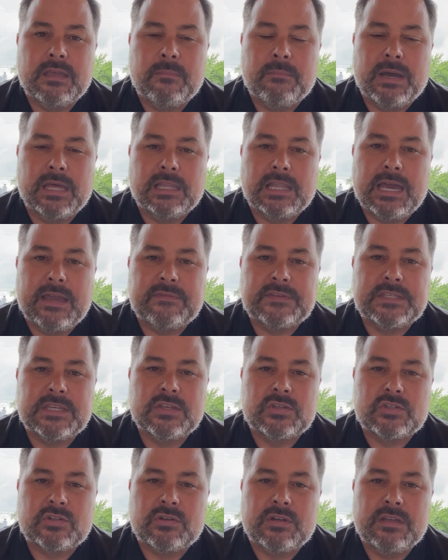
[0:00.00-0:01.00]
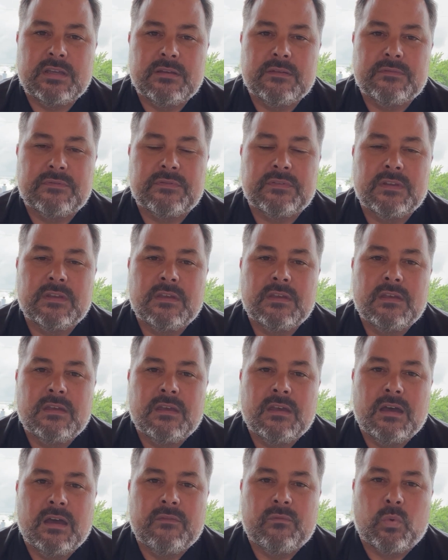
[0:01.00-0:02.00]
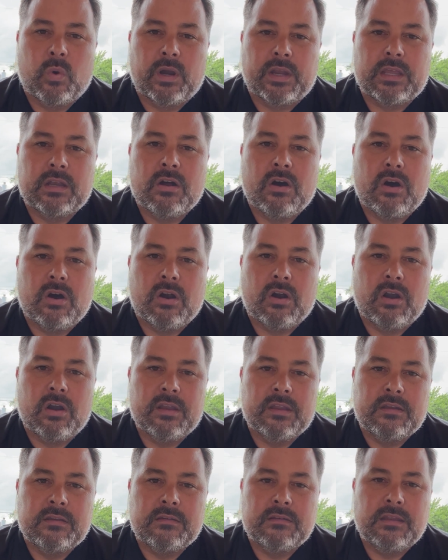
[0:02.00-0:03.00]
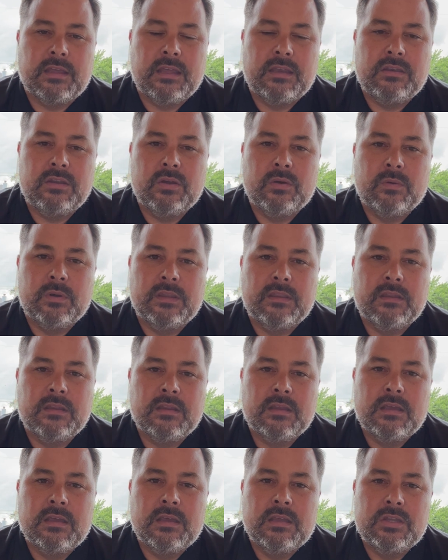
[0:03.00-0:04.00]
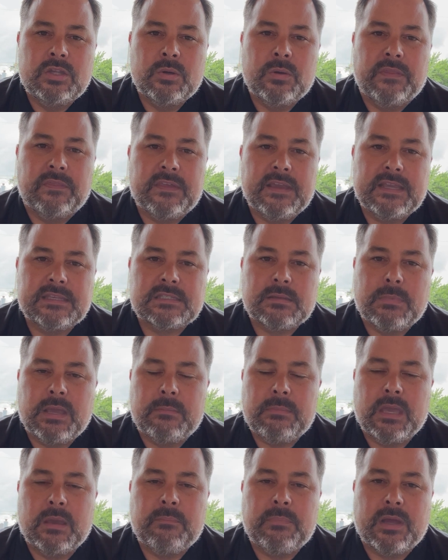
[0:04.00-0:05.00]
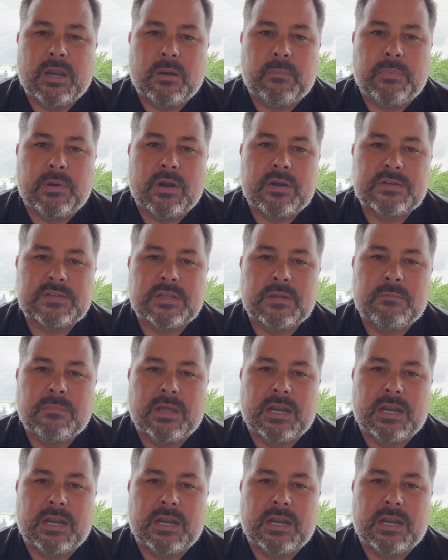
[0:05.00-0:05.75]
my life's history of working hard and doing things to make me a better person.